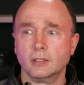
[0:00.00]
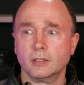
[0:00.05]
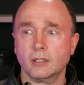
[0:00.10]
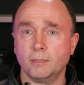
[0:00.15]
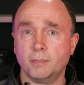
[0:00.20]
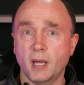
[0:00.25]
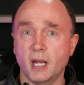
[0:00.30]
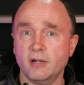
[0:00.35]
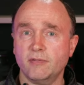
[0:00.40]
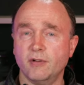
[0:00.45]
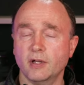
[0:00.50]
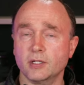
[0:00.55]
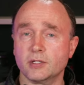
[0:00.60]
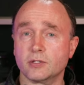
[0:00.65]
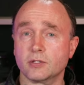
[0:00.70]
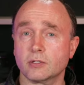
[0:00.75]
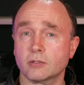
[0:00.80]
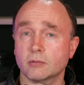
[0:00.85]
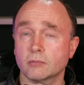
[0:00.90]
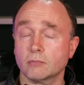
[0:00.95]
the
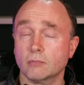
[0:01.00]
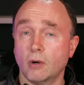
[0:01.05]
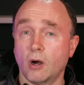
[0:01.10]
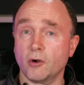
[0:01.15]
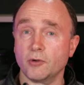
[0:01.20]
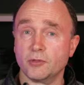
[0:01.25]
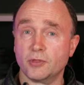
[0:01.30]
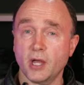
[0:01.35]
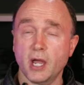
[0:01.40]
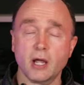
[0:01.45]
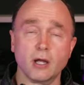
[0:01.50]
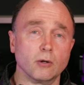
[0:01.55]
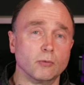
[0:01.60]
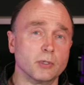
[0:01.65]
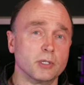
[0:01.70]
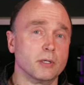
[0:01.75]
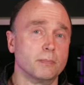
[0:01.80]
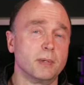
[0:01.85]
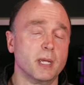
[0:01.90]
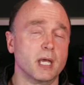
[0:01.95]
benefits are there
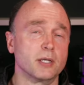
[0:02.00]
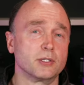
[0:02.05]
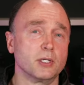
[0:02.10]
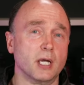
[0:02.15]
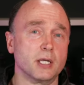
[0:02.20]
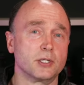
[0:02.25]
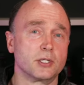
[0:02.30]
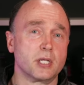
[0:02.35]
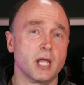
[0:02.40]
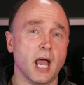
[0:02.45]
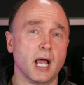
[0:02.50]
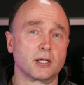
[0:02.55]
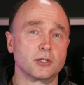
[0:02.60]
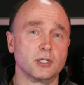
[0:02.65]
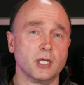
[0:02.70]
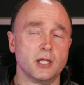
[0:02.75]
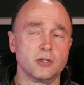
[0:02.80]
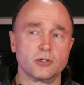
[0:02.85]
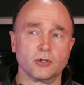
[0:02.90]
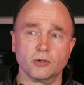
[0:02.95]
with a BSI stack
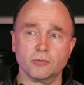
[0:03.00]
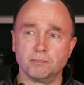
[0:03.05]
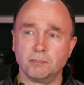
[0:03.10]
sensor.